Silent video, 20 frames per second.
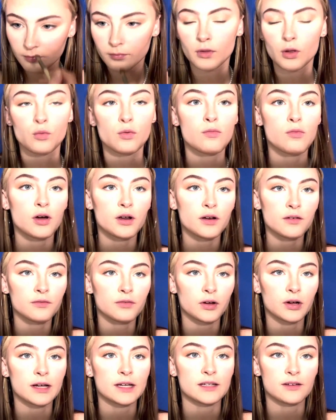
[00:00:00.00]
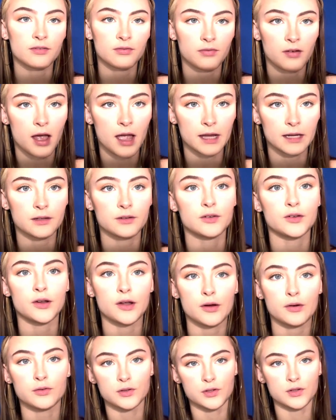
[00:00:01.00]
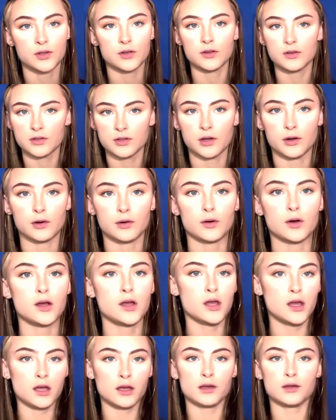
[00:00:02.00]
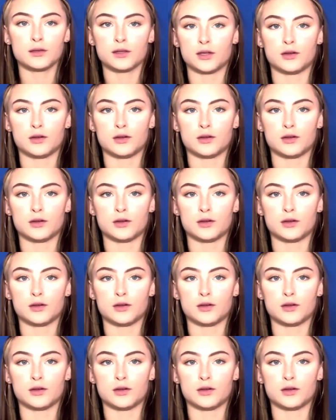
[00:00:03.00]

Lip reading: We want a very defined nose. So you